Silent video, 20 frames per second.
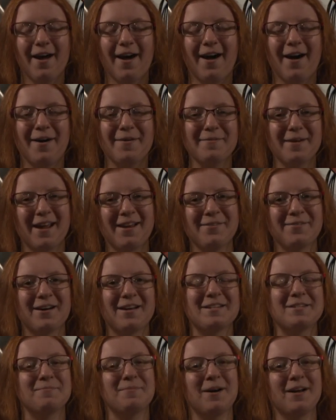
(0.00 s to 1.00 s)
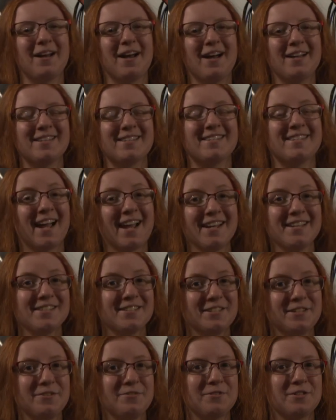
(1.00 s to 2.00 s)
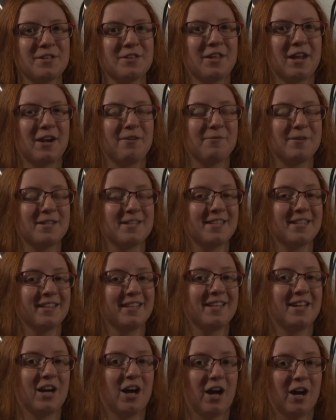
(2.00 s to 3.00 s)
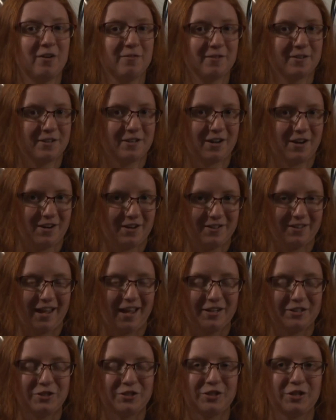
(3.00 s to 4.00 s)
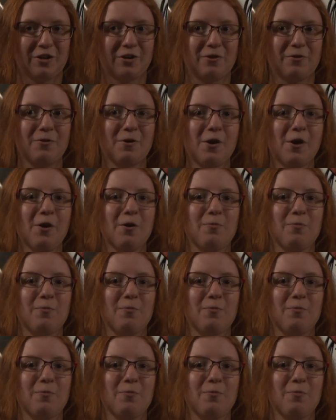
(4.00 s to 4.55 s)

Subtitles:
But a science news that I recently covered on that show